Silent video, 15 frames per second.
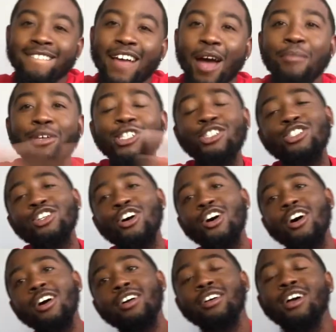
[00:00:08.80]
I missed
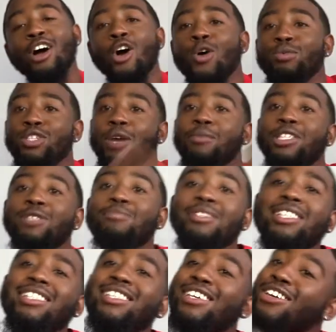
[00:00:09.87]
y'all. I hope y'all missed
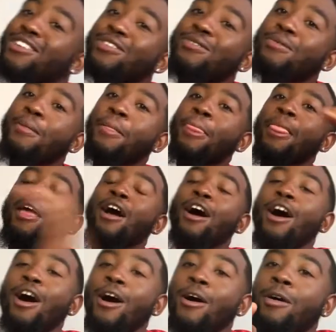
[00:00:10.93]
me too.
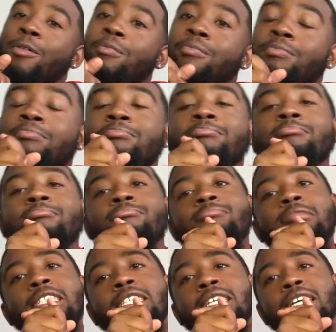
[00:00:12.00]

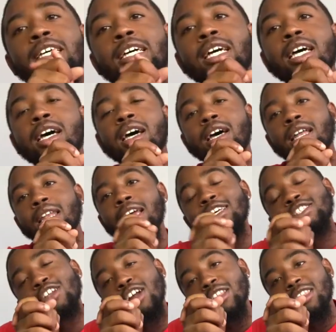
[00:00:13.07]
Um,
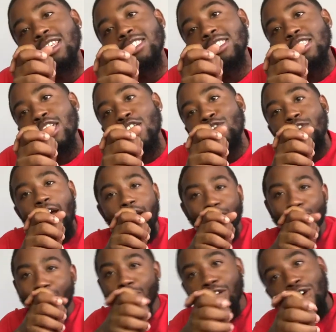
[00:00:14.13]
let's start this thing
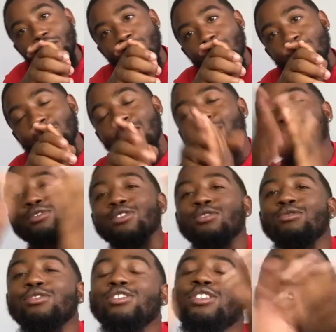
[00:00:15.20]
right on off. I'm
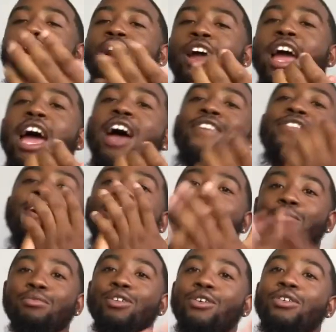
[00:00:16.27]
so sorry I haven't
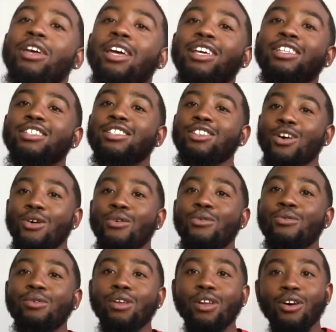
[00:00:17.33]
uploaded in so
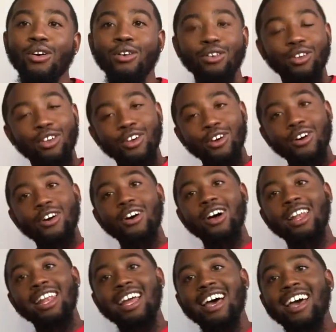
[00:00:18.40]
long,
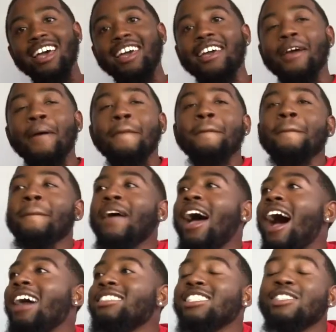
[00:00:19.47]
y'all. Like,
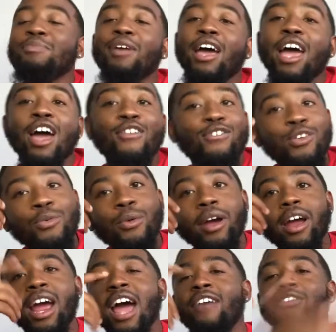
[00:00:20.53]
I just been
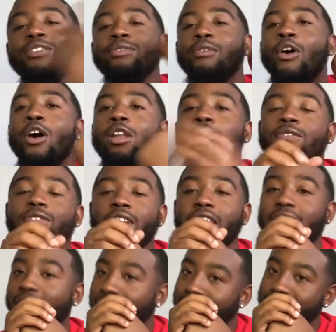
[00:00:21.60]
everywhere after all them
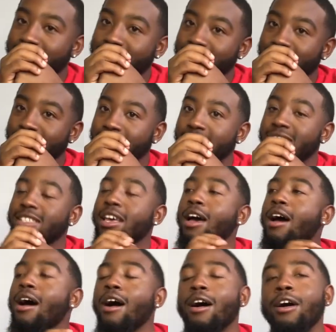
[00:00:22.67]
vacations.
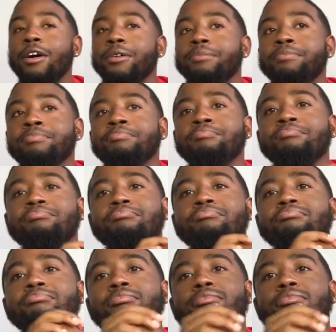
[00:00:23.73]
Um,